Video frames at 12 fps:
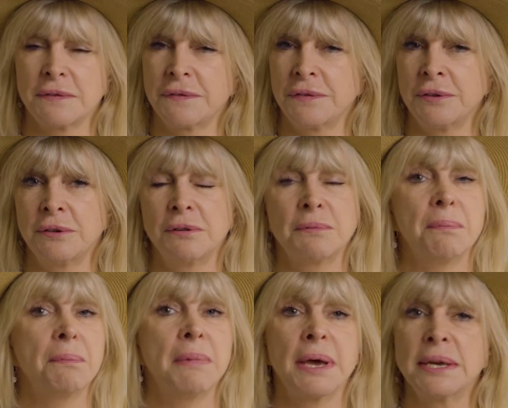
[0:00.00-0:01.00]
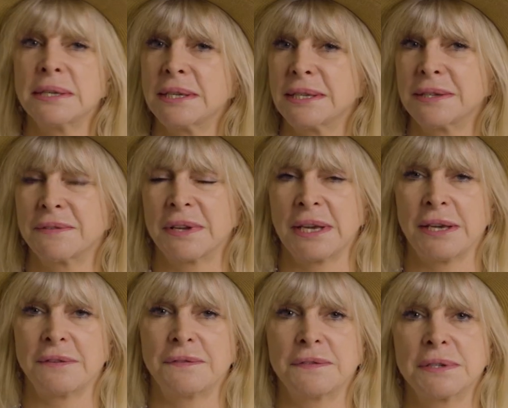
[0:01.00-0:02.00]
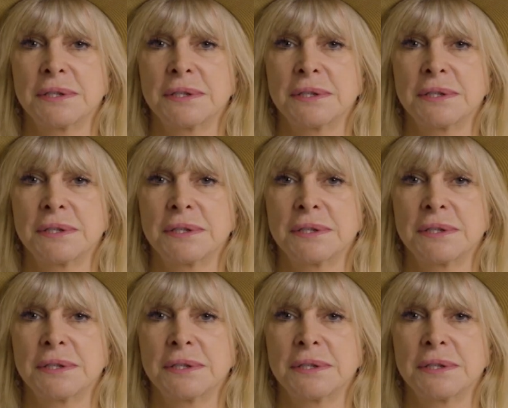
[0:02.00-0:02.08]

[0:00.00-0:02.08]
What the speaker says: of food, masses of gifts.